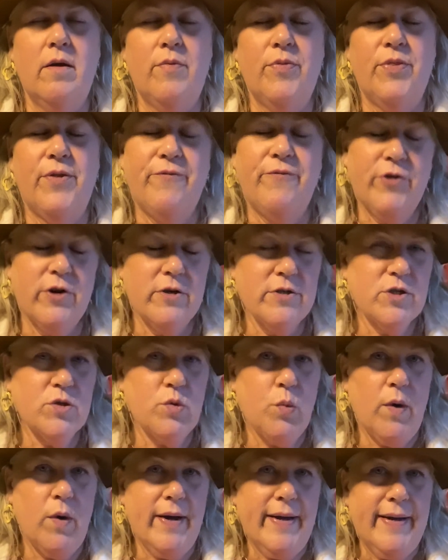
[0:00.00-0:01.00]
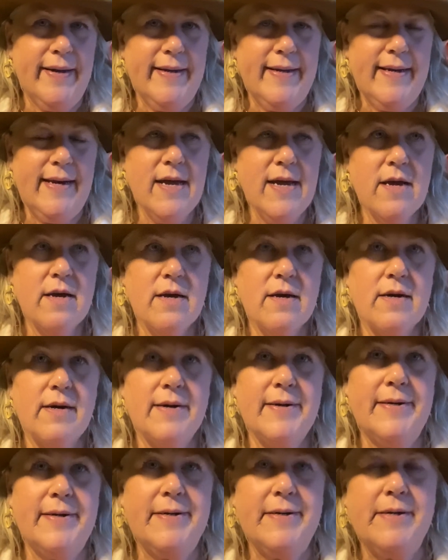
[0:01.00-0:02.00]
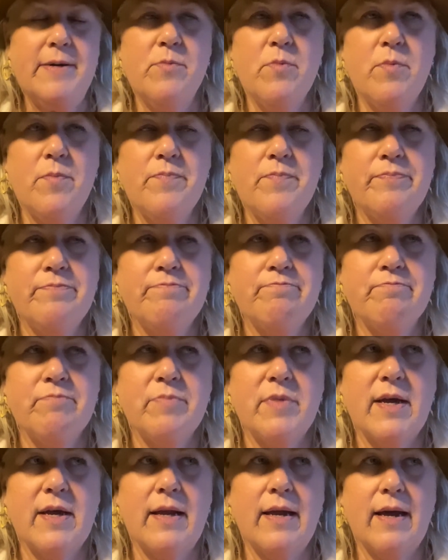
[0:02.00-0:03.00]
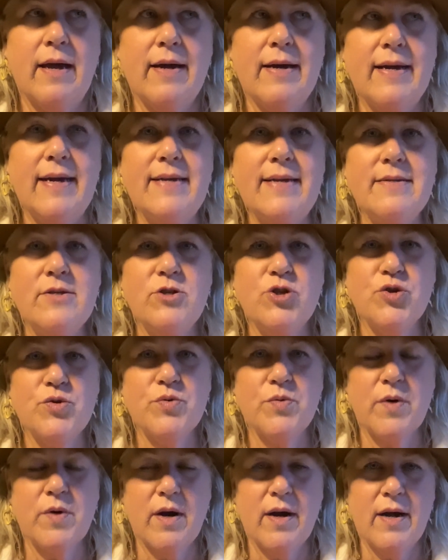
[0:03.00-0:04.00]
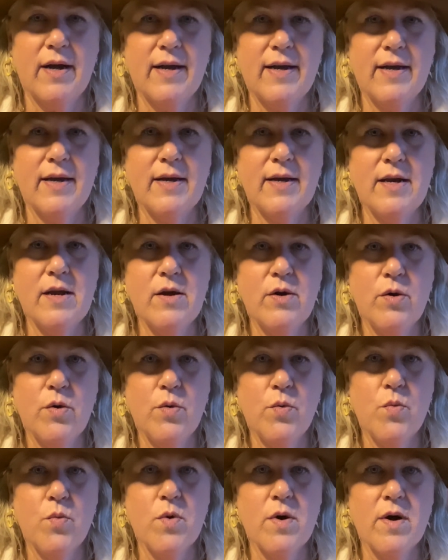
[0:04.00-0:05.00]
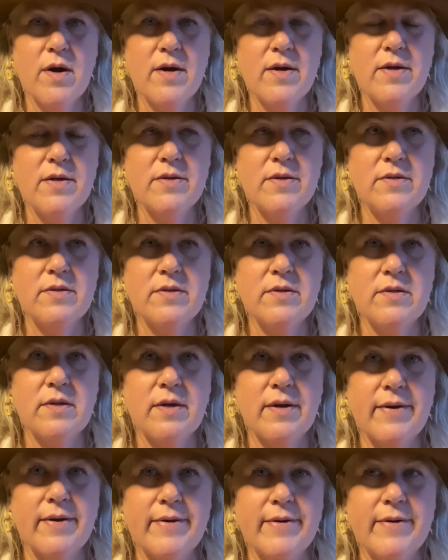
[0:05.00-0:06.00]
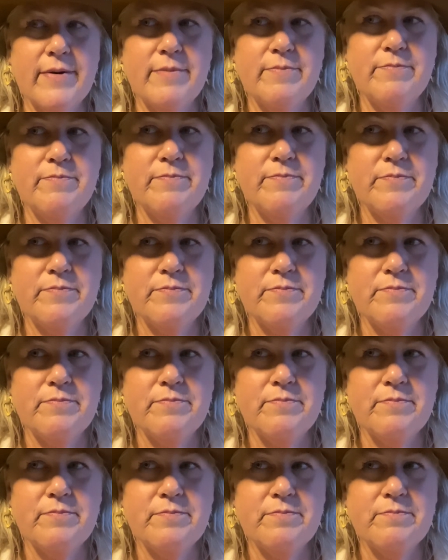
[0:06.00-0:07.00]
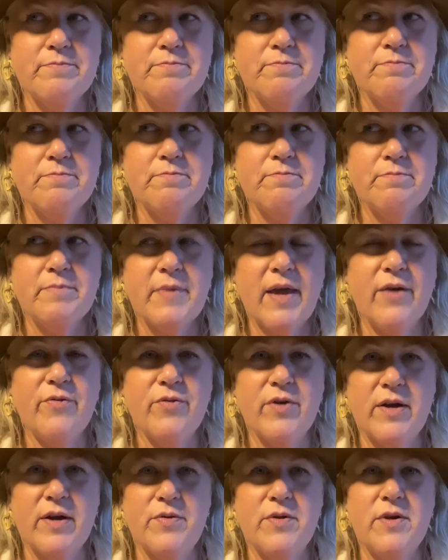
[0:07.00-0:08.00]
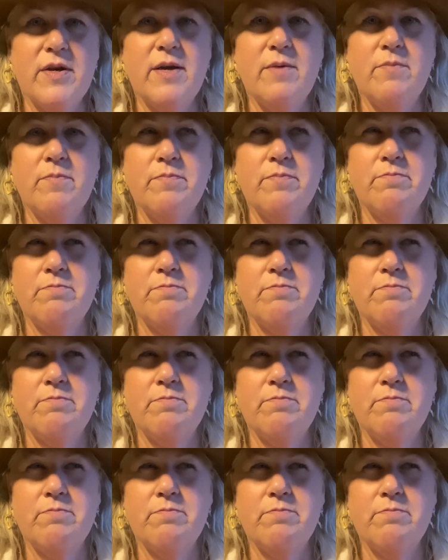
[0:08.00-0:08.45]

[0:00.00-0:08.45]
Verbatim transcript: the first one um, that I tried was, um, I forgot the name